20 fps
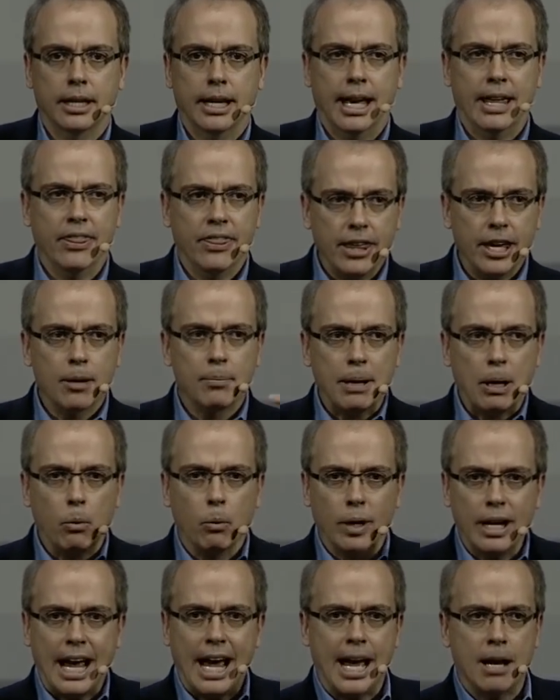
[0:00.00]
And think about
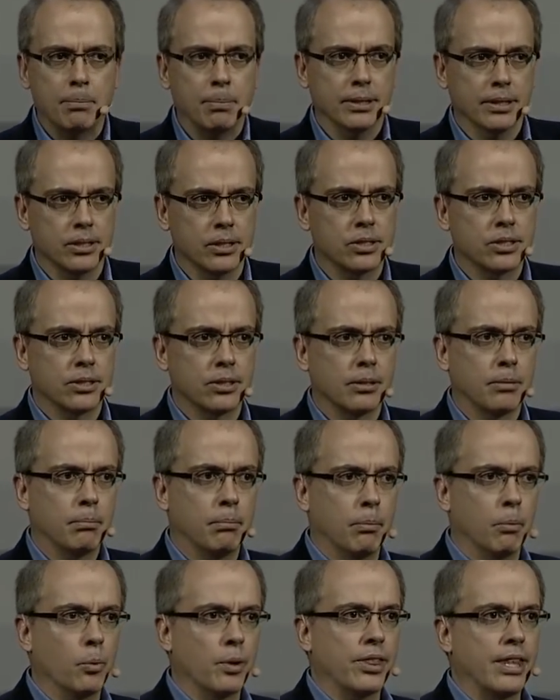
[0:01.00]
what happens
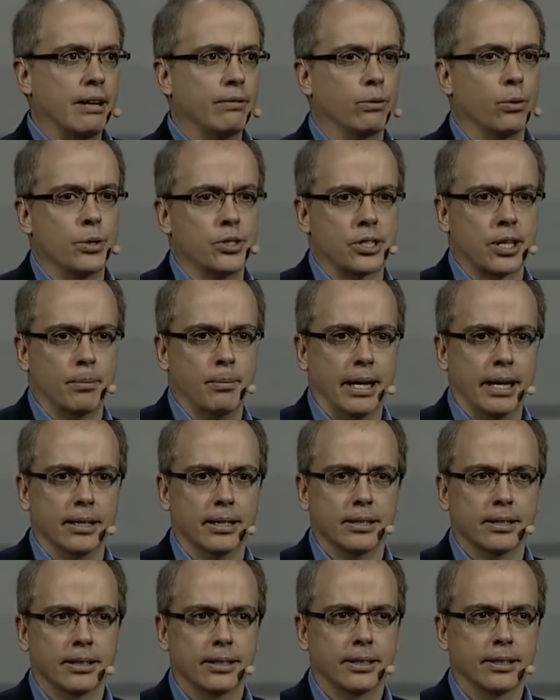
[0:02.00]
with that voice
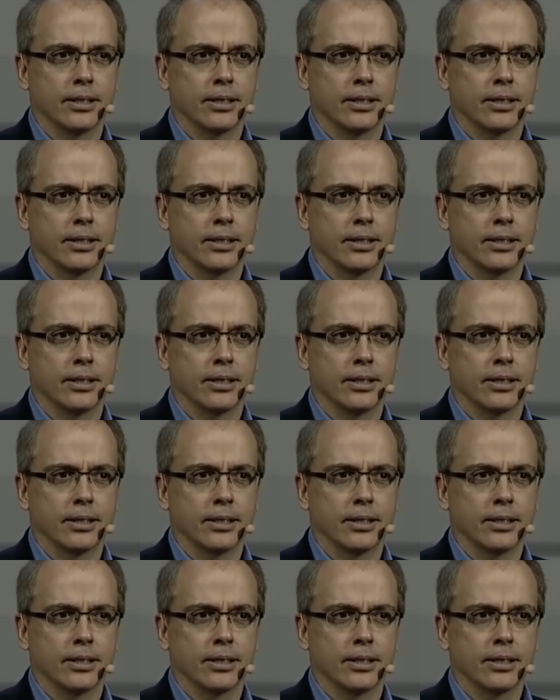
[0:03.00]
command.